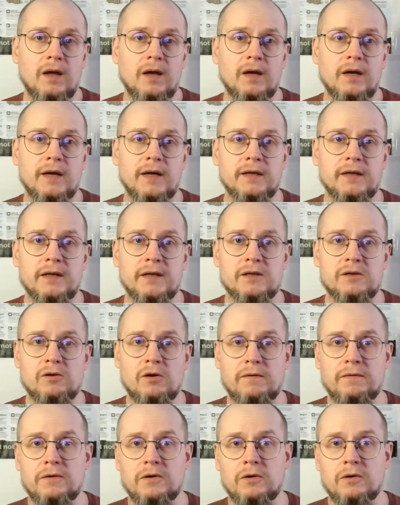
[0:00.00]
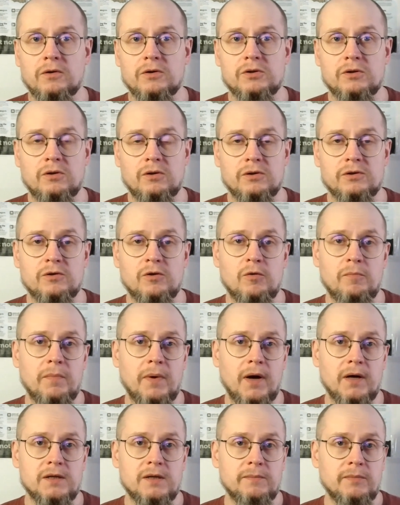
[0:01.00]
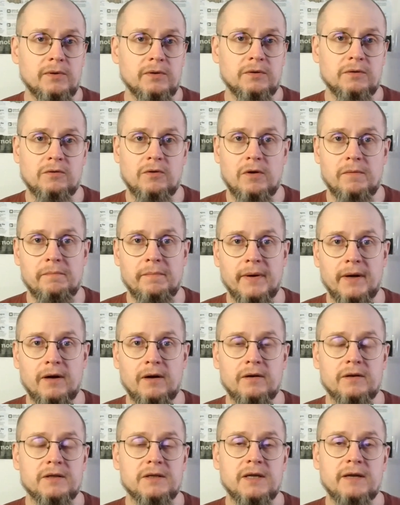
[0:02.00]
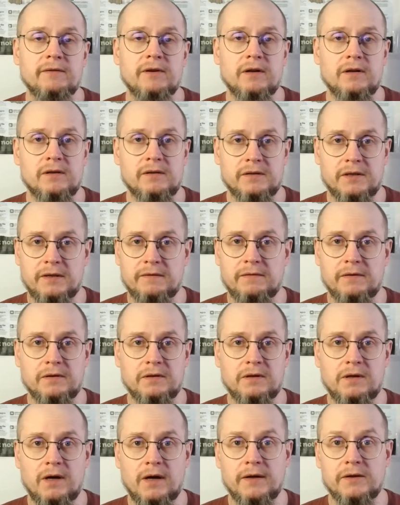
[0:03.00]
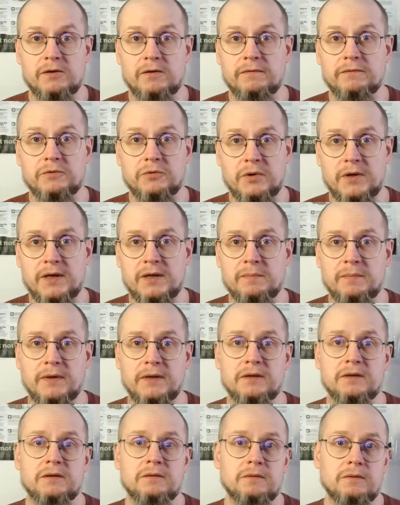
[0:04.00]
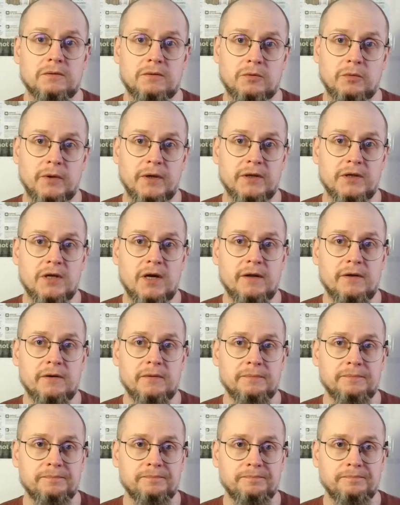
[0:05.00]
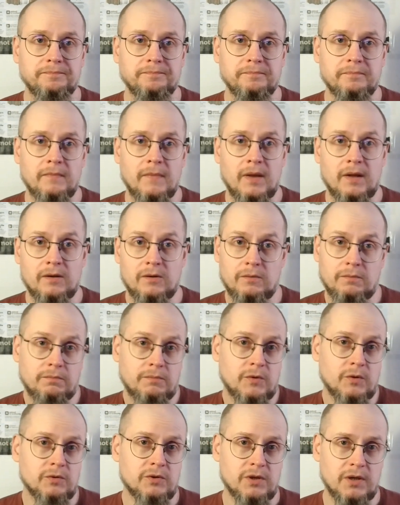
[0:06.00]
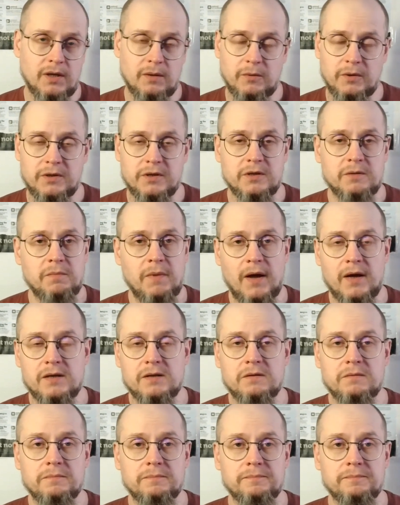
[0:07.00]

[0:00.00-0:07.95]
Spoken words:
It is of course also possible to compare several different kinds of treatments to each other, to see which is best.